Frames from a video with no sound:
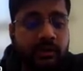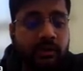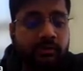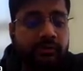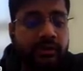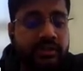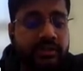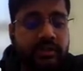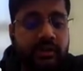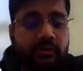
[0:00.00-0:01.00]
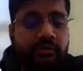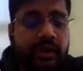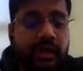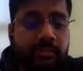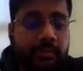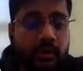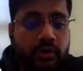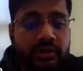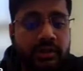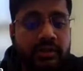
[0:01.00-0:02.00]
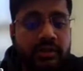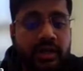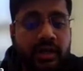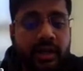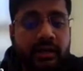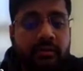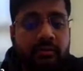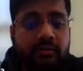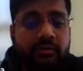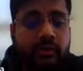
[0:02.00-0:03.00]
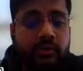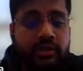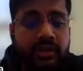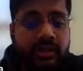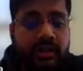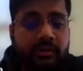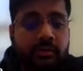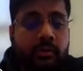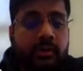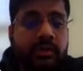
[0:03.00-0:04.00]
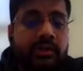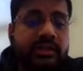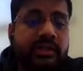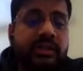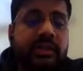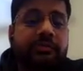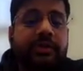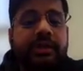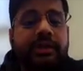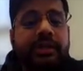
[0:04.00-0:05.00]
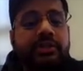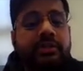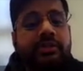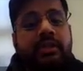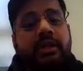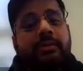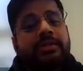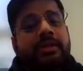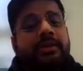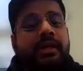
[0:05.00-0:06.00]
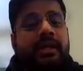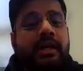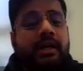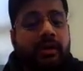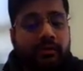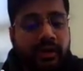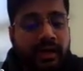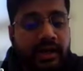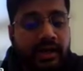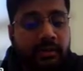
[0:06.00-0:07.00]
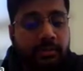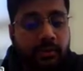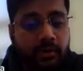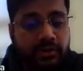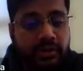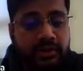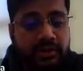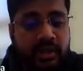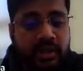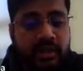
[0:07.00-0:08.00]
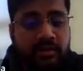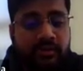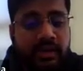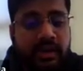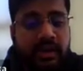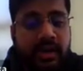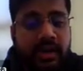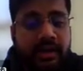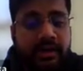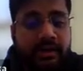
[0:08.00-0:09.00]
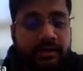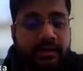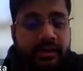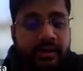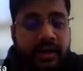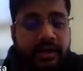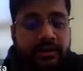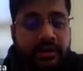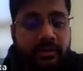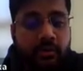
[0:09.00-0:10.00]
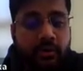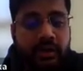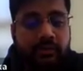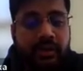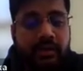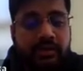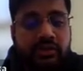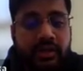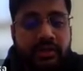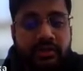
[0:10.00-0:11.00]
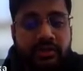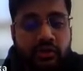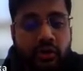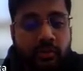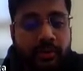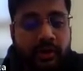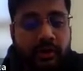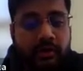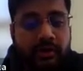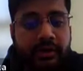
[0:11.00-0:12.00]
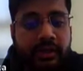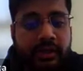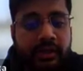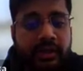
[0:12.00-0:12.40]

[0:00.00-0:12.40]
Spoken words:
of this is a of type process. And we could see that these are the configurations that we generally get when we are adding a process. We can add the entry point, we can change the job priority,